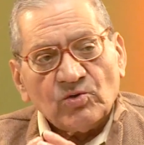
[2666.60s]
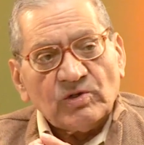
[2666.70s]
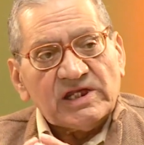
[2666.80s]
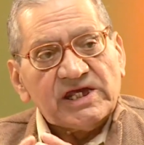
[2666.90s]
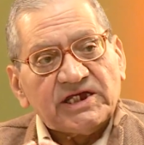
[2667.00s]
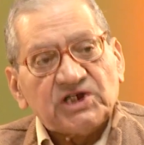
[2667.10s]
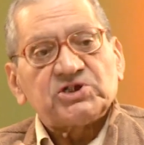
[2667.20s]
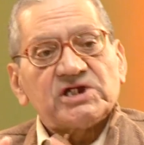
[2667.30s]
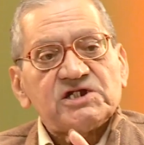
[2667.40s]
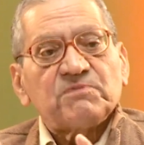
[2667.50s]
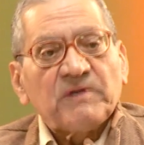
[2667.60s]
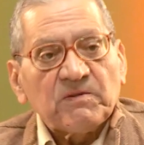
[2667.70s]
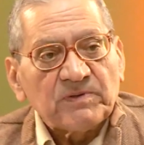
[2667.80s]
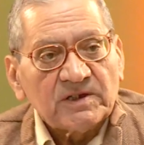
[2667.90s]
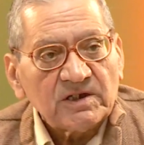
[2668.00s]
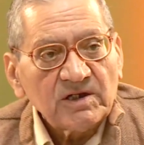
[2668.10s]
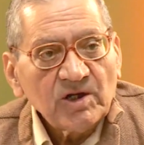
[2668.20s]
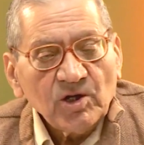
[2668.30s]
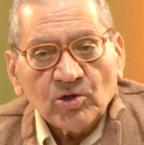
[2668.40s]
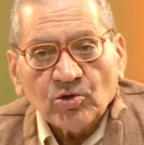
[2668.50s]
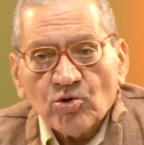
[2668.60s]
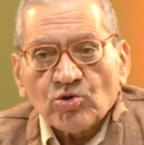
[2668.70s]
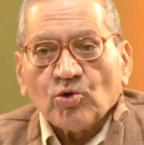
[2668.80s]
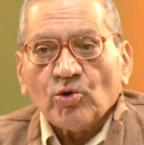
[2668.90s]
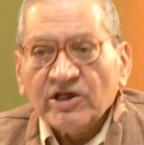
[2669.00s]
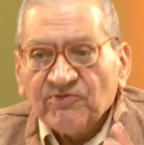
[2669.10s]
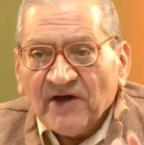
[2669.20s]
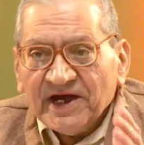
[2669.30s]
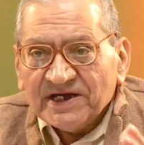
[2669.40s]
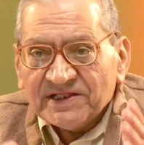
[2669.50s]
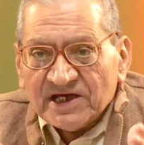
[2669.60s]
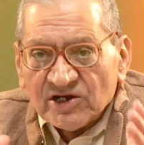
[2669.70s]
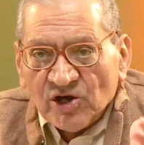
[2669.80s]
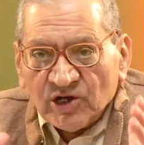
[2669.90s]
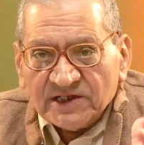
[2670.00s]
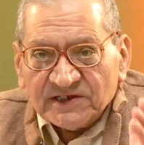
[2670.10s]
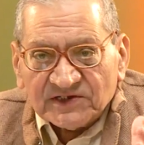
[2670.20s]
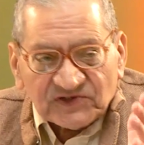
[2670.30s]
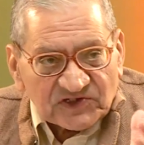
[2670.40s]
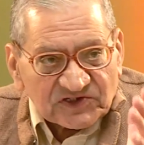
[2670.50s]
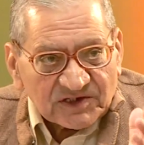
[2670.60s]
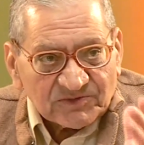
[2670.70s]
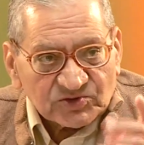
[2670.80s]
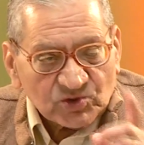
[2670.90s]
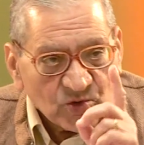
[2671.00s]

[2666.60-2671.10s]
only ancient people who codified their knowledge and systems,